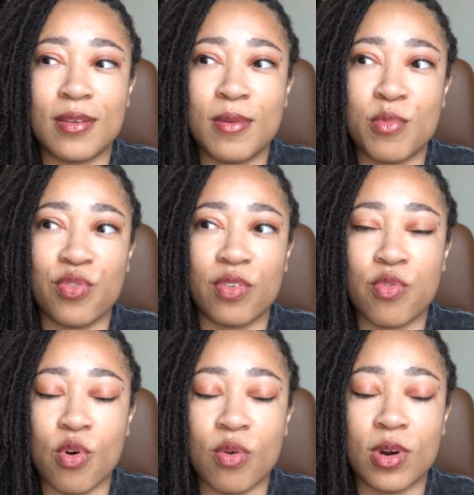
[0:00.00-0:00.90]
moving
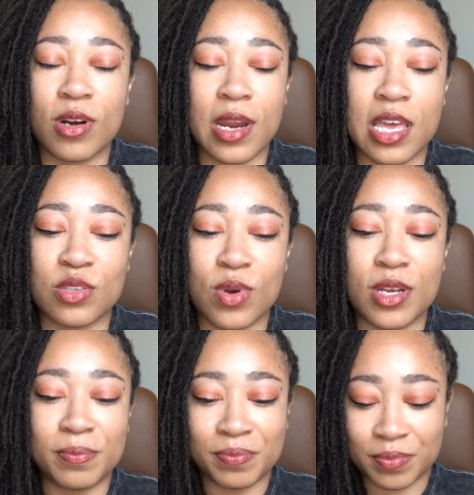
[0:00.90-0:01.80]
forward as
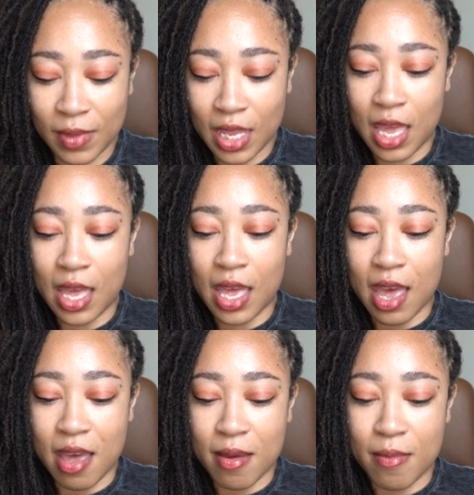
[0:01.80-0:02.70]
well.
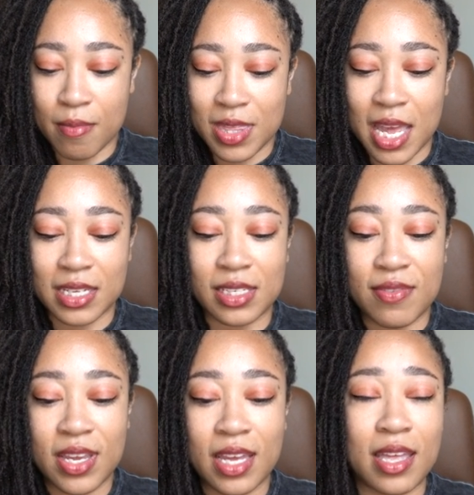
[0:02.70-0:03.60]
But that's
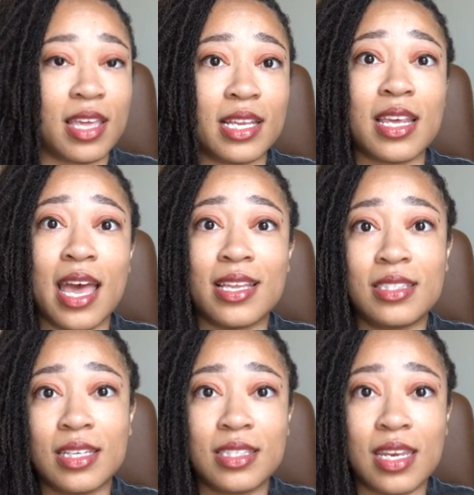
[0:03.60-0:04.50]
living, and that's at
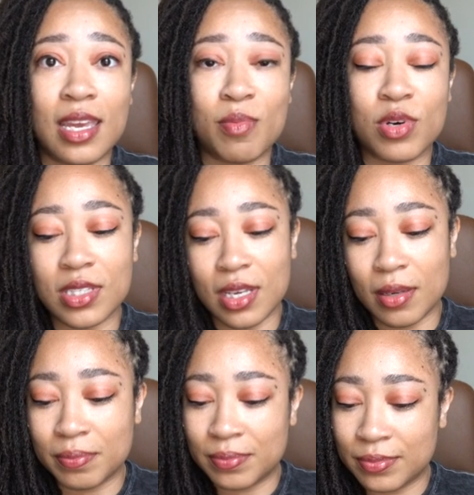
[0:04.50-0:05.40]
16%.
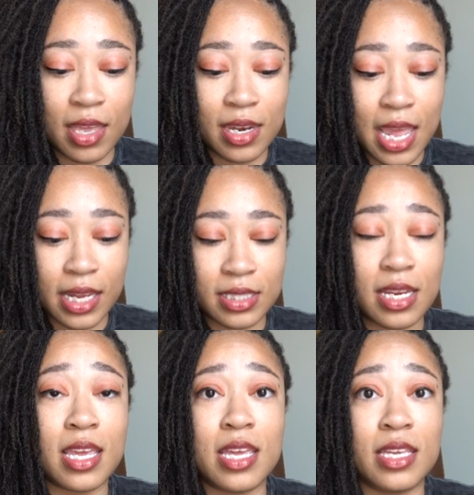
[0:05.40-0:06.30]

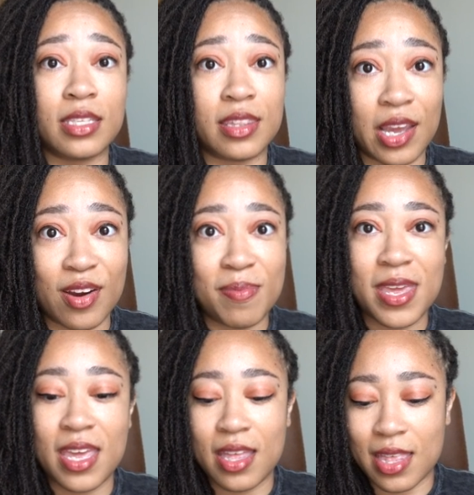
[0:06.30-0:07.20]
Next is
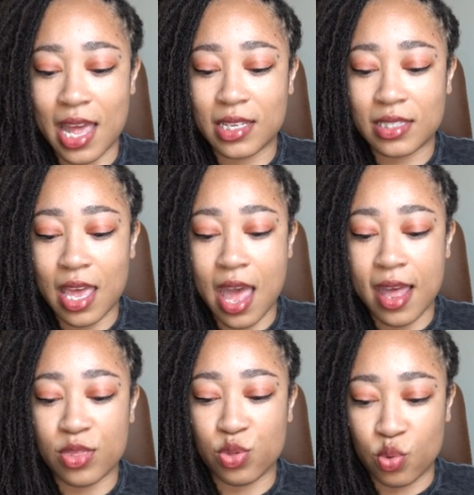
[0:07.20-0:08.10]
therapy. That's
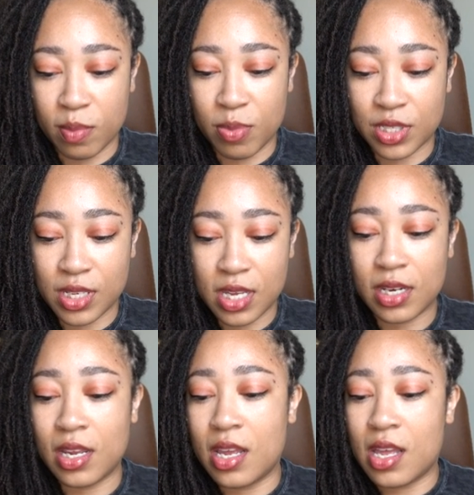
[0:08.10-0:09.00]
at 3%.
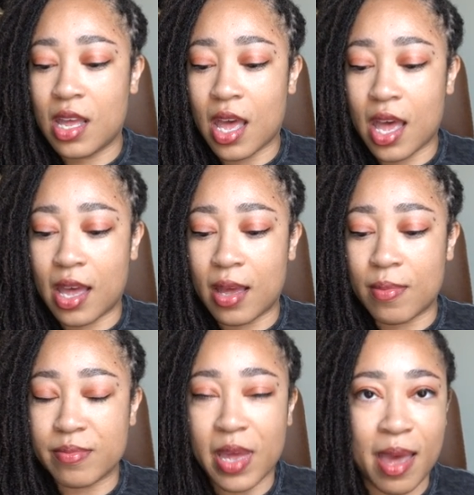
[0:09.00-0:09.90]

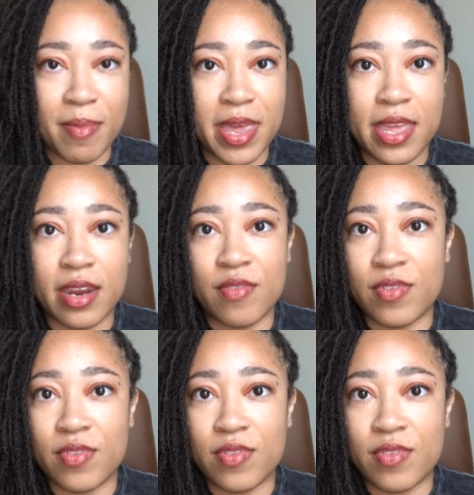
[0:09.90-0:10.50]
I made a